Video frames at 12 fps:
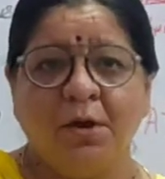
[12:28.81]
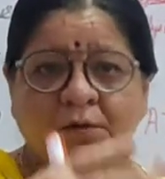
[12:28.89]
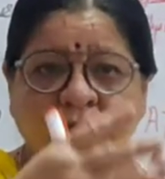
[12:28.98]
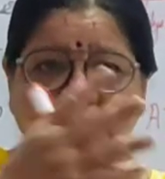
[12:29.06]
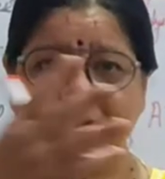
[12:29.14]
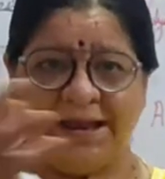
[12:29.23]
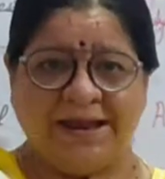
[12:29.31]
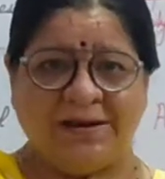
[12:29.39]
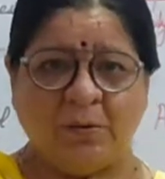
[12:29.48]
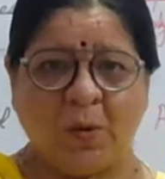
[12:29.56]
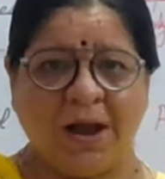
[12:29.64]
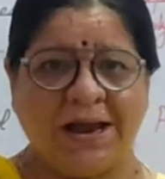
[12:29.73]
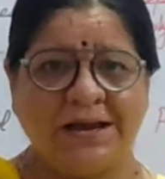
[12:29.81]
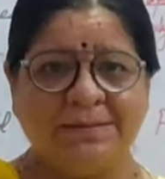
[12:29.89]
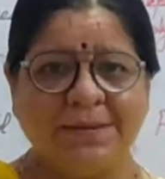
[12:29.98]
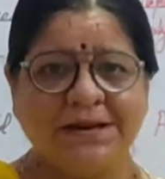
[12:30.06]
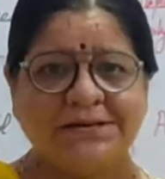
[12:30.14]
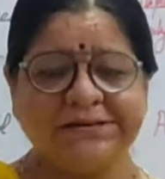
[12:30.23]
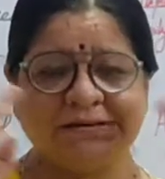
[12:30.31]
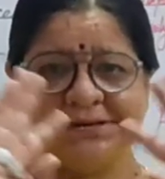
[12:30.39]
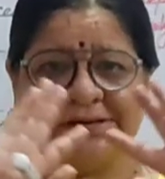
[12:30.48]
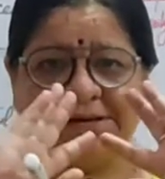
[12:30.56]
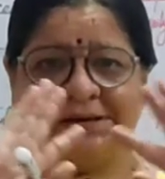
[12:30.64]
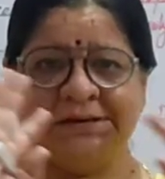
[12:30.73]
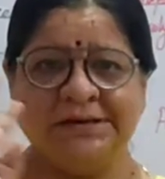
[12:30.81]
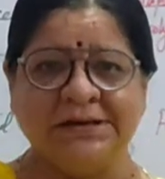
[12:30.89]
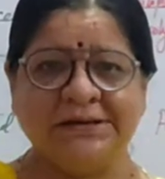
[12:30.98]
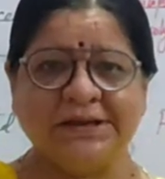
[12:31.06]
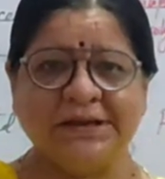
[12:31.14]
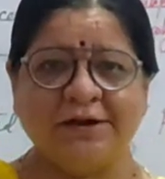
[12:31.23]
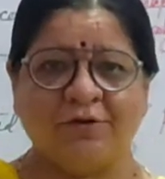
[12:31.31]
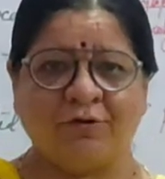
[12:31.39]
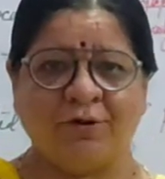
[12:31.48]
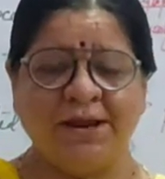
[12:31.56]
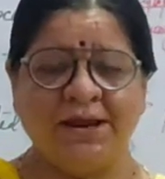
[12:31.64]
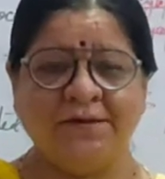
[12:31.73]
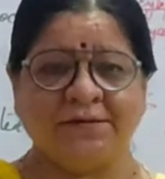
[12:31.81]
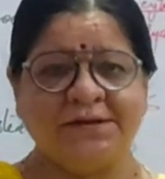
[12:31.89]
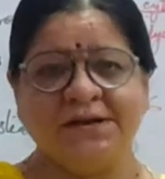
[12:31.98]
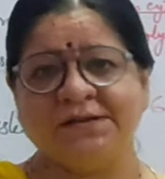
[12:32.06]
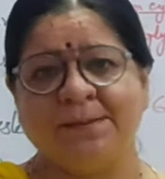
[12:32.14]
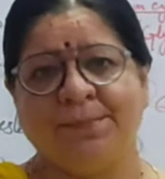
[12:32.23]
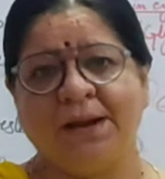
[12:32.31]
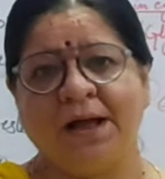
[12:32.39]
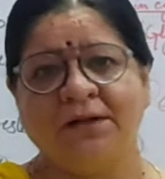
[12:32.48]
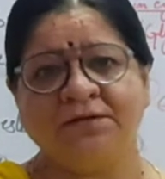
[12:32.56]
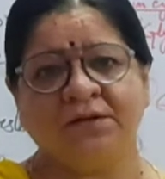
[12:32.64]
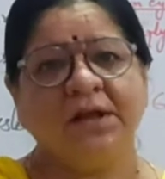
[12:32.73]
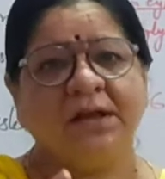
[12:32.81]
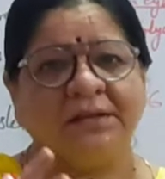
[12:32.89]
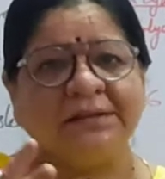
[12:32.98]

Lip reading: So the environment near the trees, near the plants,